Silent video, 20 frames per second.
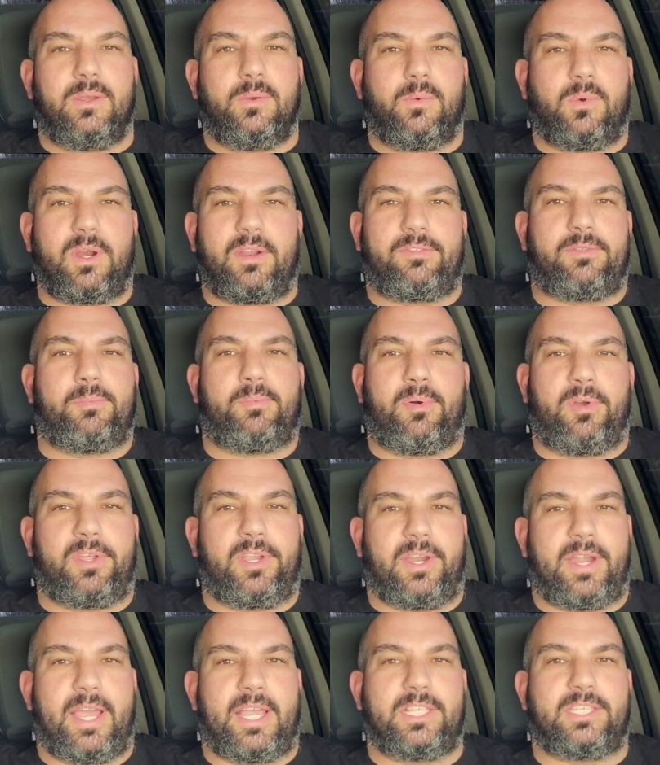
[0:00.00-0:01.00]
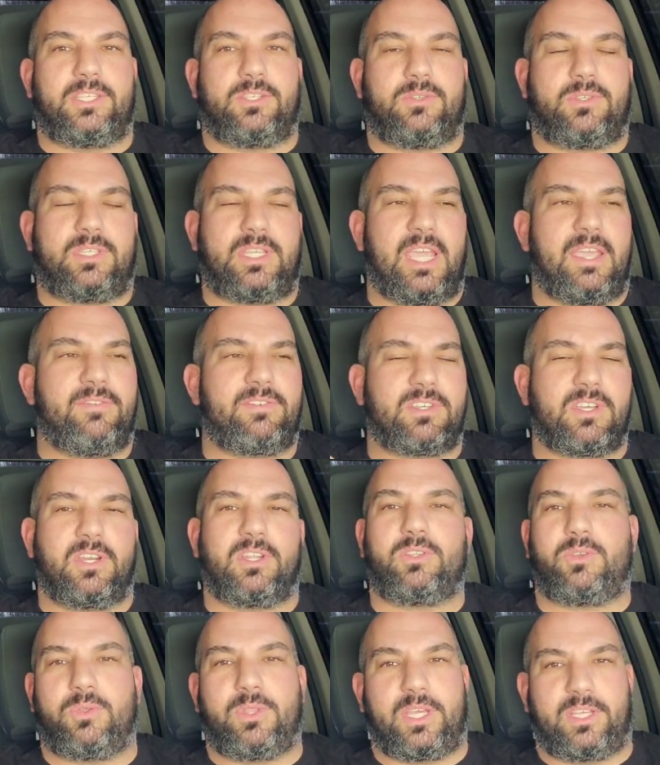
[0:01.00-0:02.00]
We're going to have to pull your heads. So Steve is going
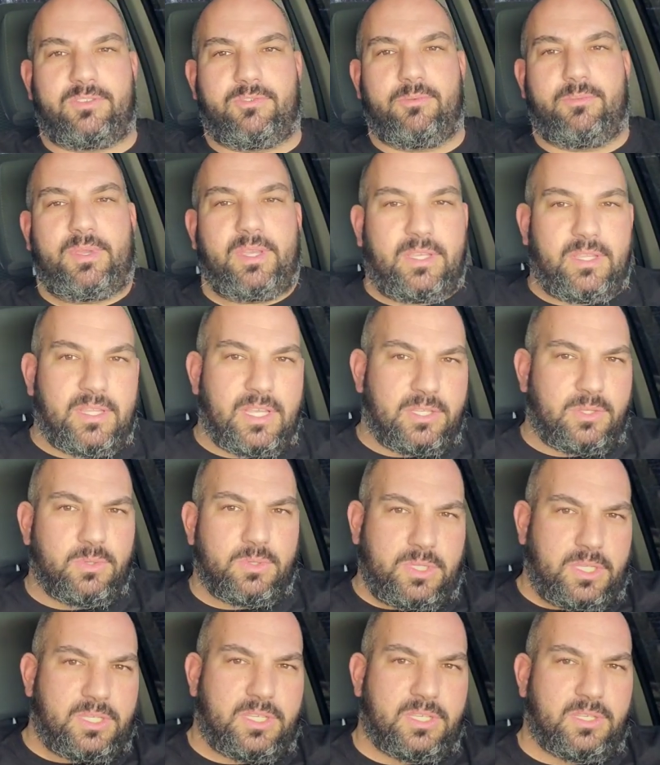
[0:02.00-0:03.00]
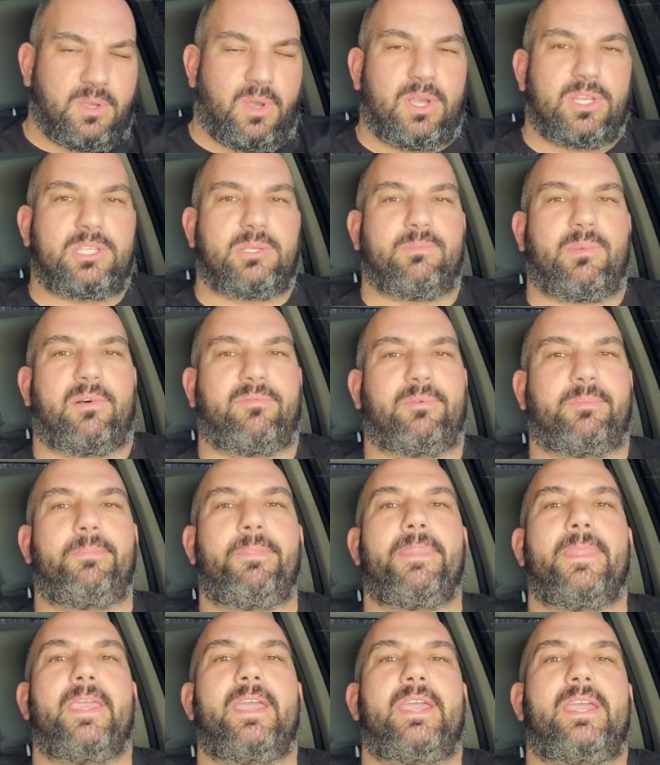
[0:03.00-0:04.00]
to do this for me. And this is awesome of him.
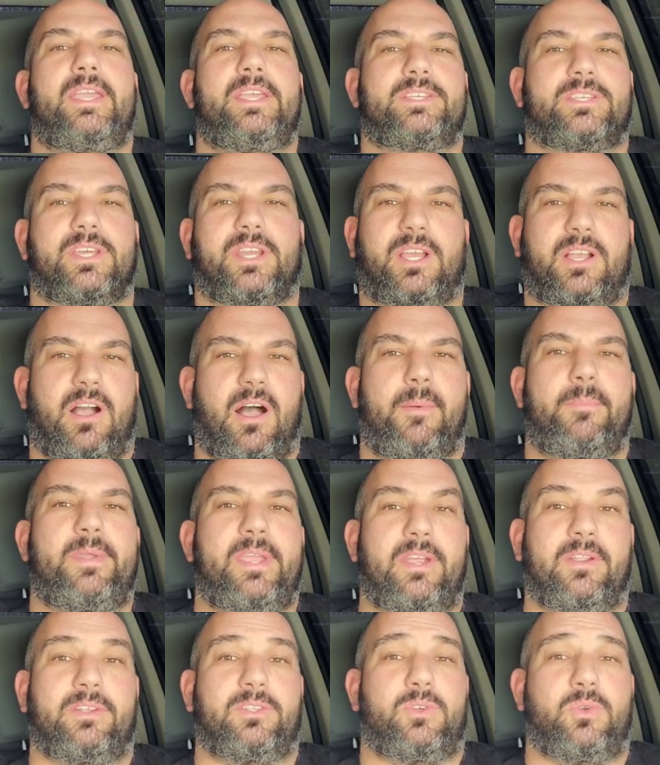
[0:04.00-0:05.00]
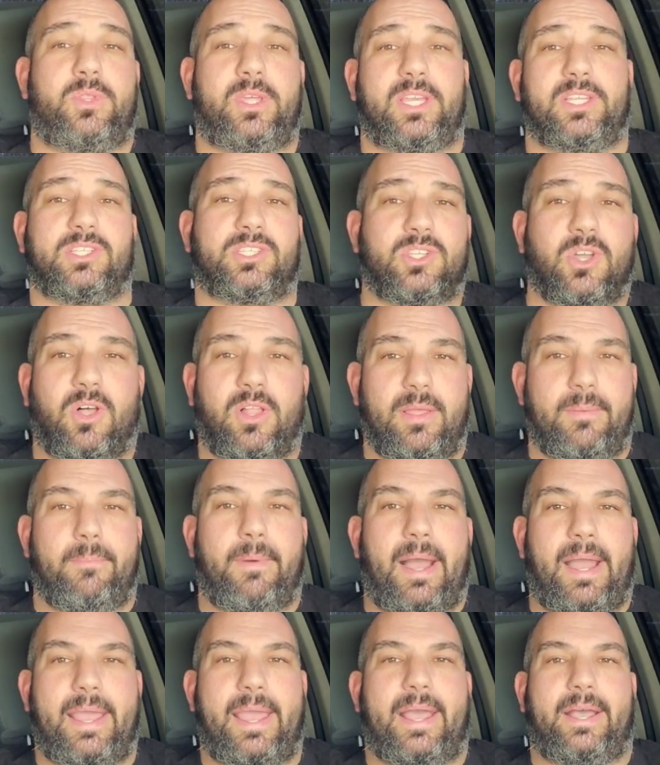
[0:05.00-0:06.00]
He's going to come here and do the install at
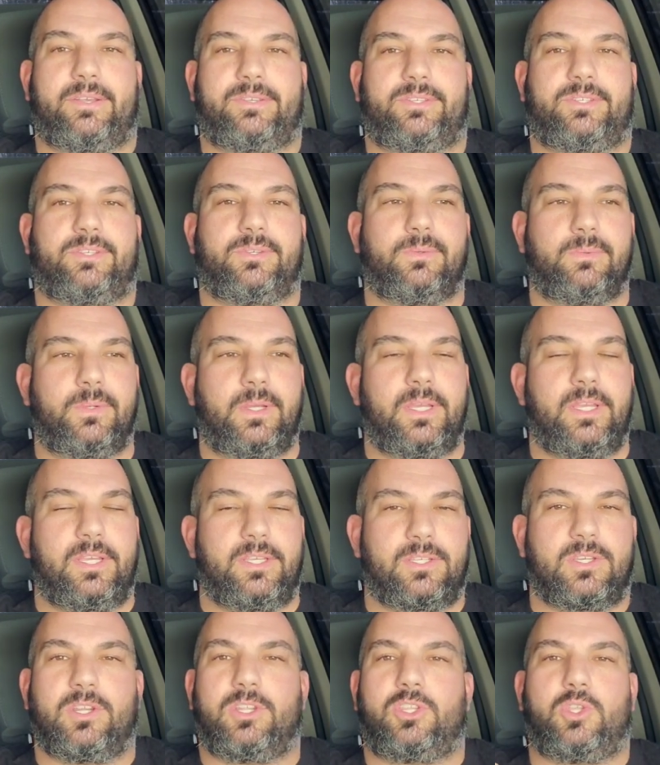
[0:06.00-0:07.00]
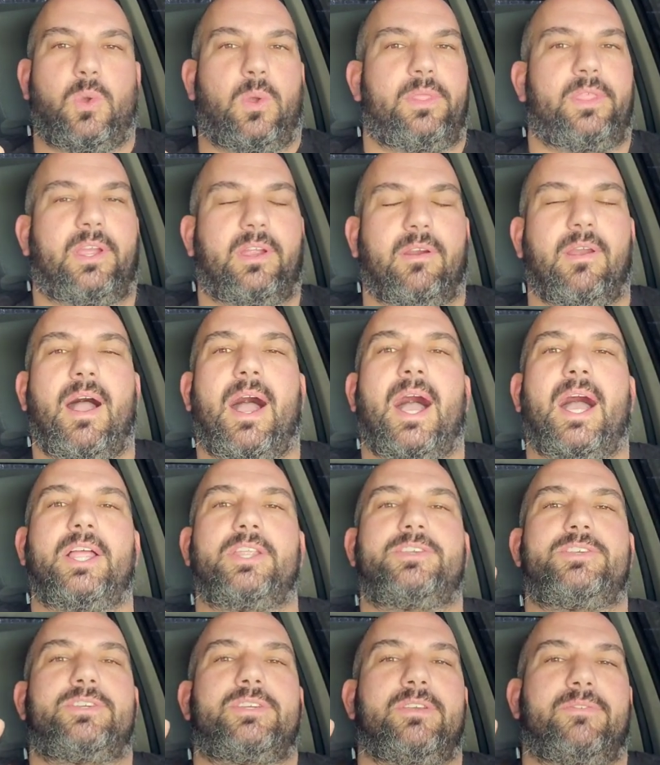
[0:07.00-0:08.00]
my house. He's going to do it in the
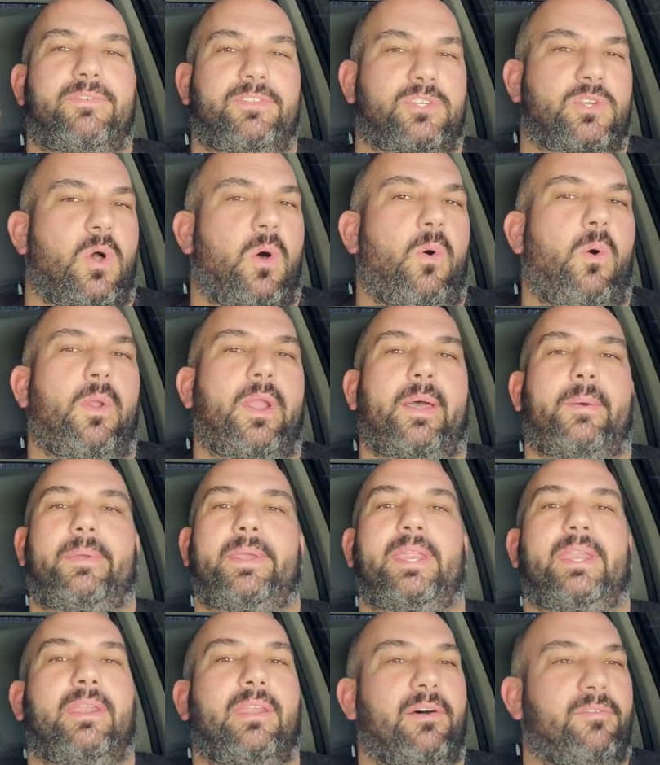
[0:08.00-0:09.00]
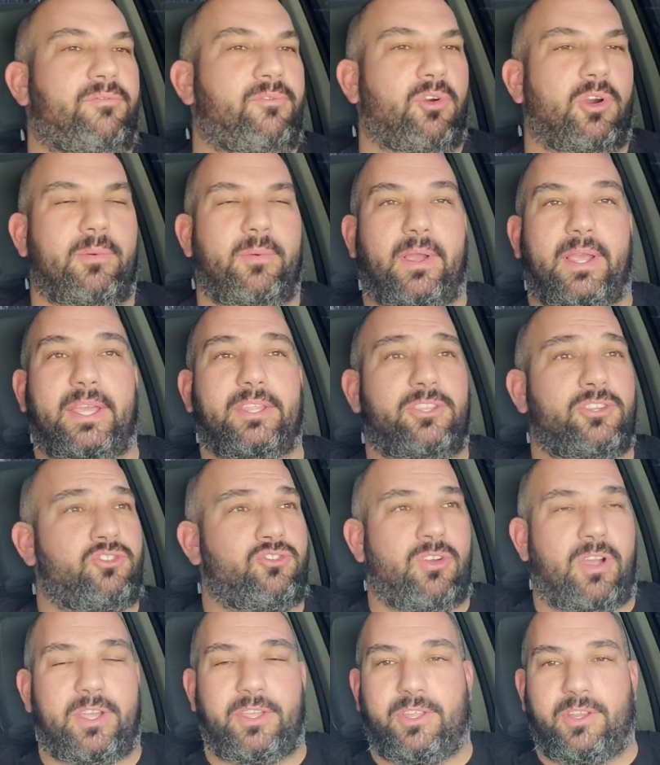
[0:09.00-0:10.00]
garage. If it's cold, I'll heat it up for him. I'll get the
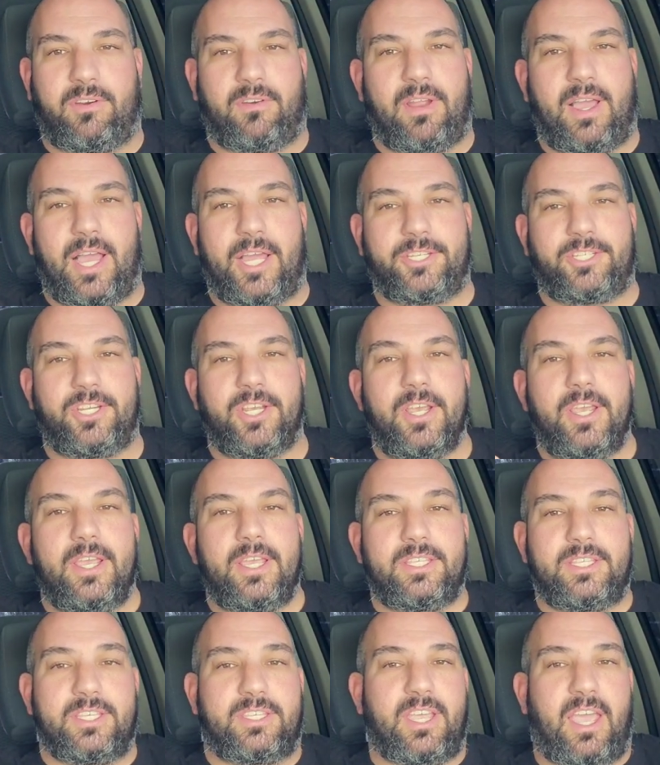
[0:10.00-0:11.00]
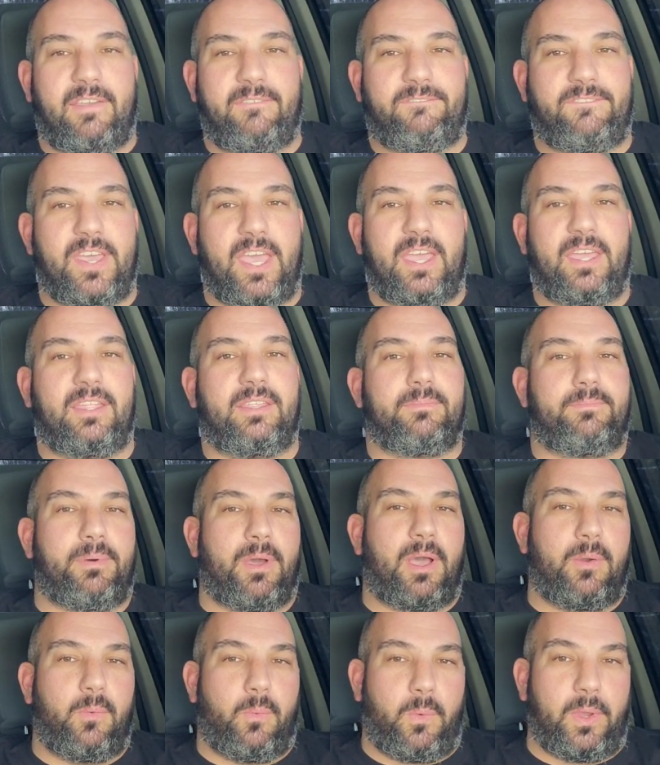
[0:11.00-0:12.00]
truck in the garage. It's a tight fit,
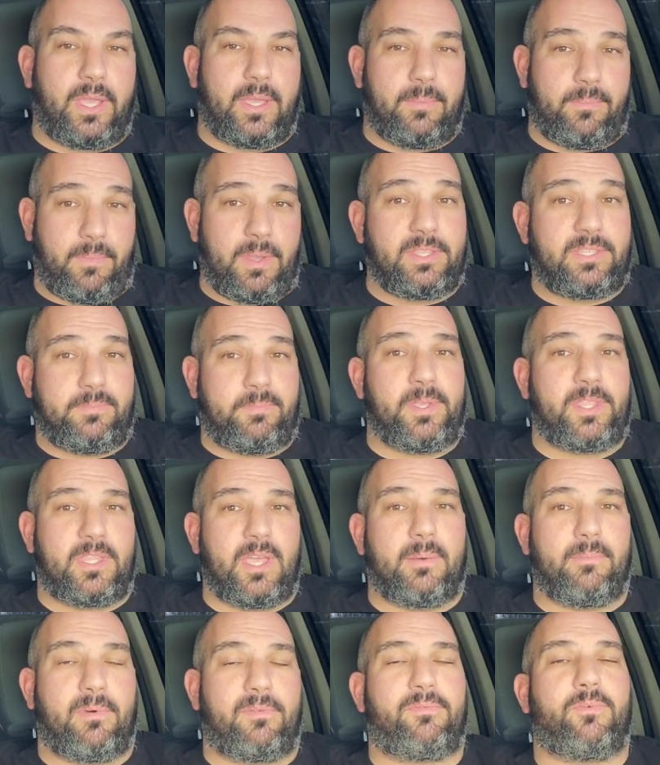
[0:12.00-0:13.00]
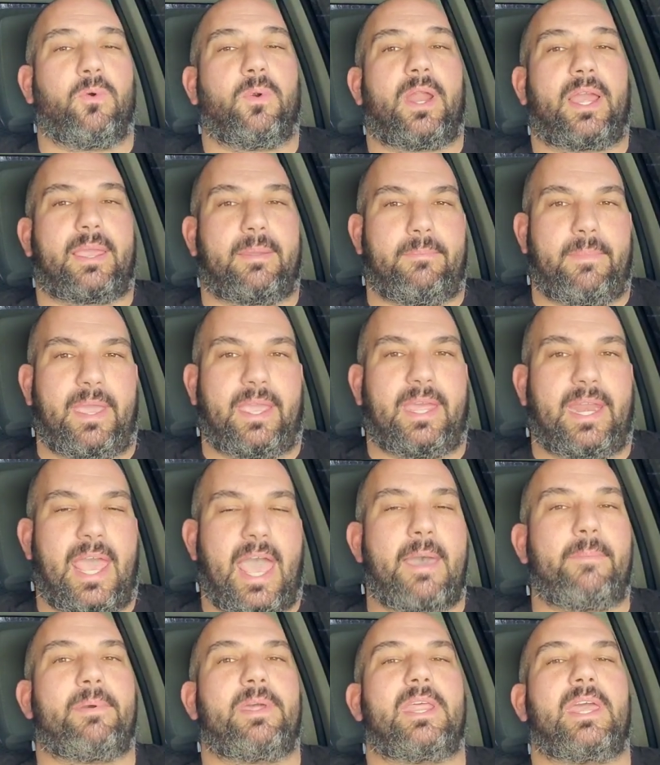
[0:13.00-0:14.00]
but it's been done before. I can make it
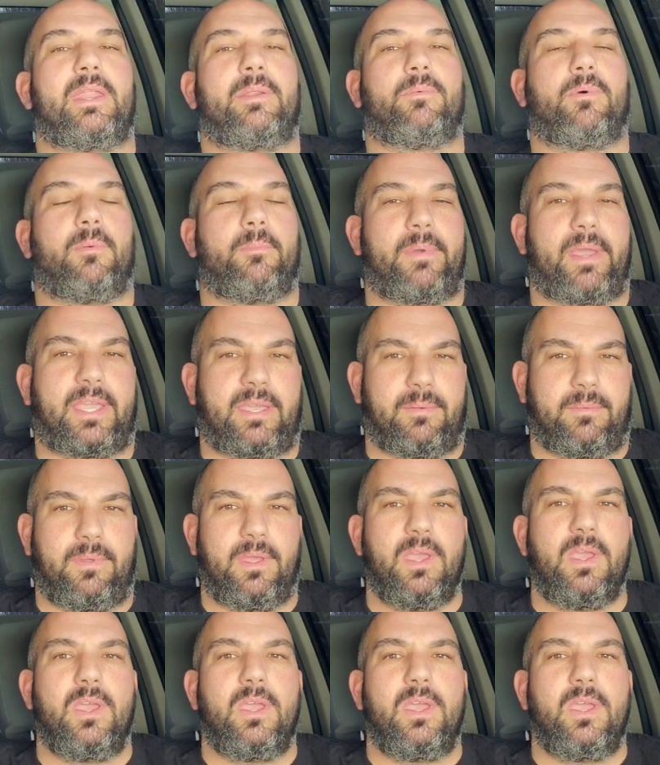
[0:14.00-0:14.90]
happen, and we'll make him,